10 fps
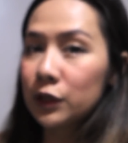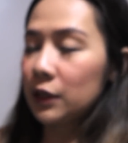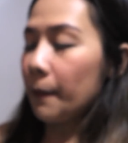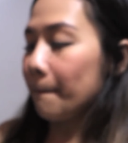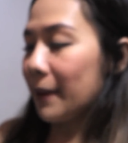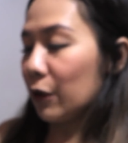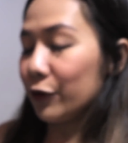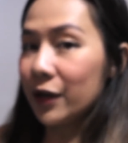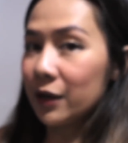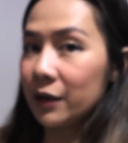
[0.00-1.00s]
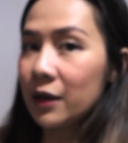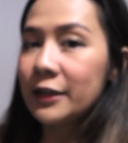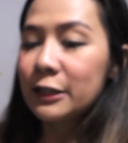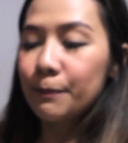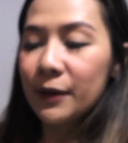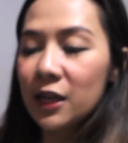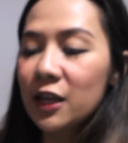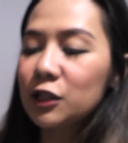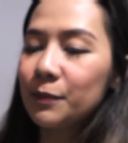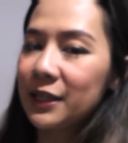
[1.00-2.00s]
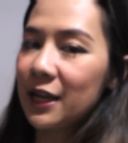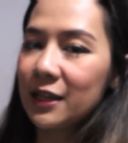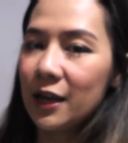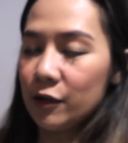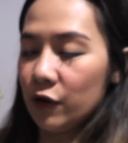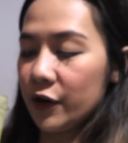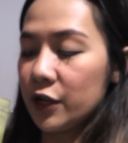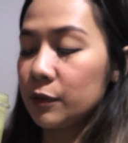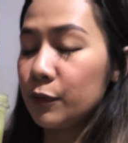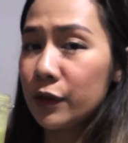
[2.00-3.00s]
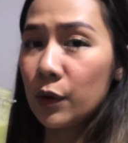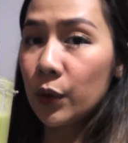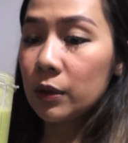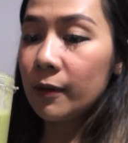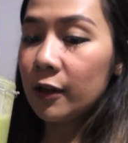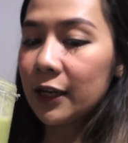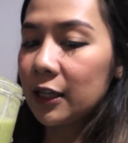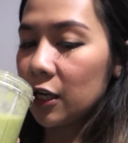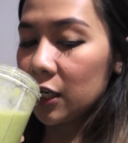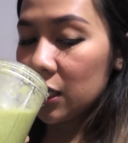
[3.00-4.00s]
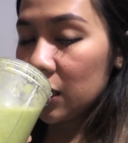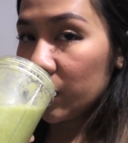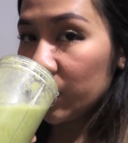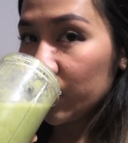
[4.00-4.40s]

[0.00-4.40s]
Timpla ko ng spinach, banana, and orange smoothie with milk and honey.